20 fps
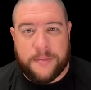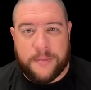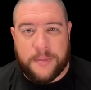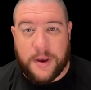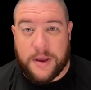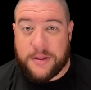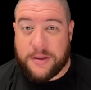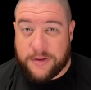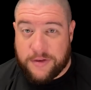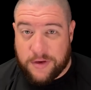
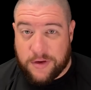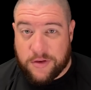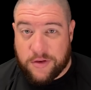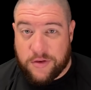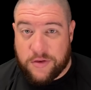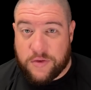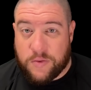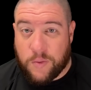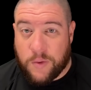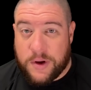And this
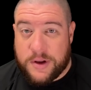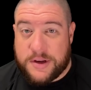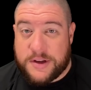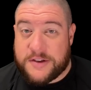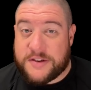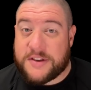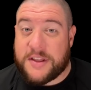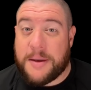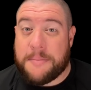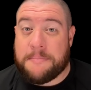includes one
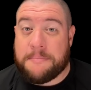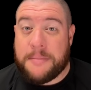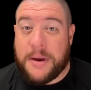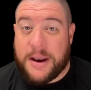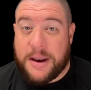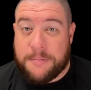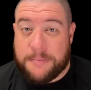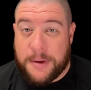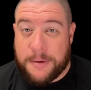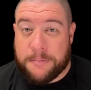disc that
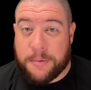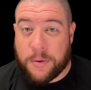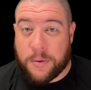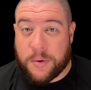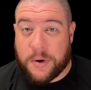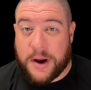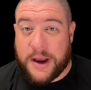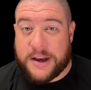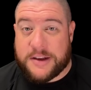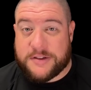many people
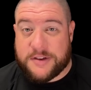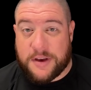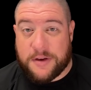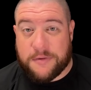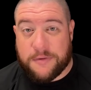were asking